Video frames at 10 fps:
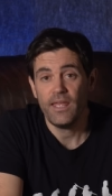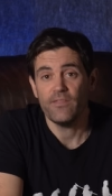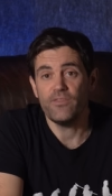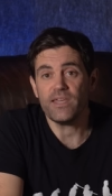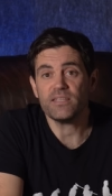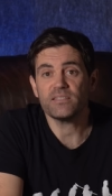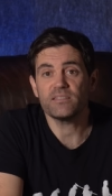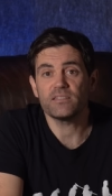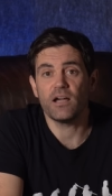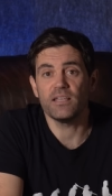
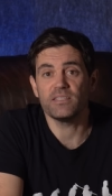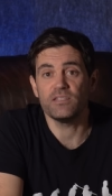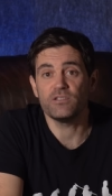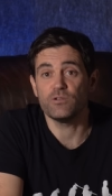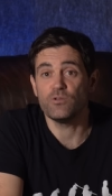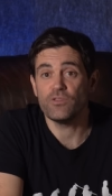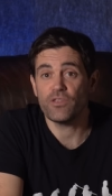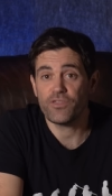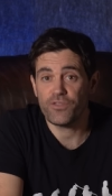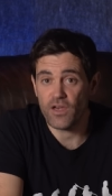This ties into the
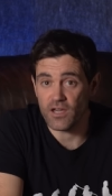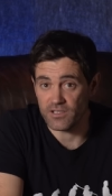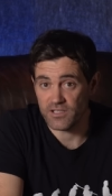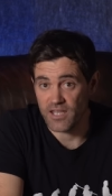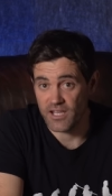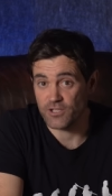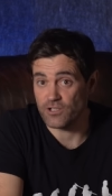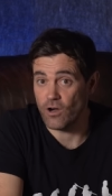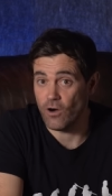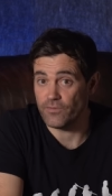third
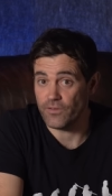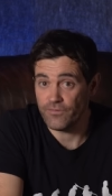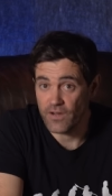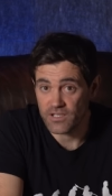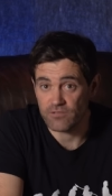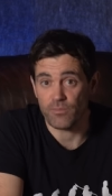section of the first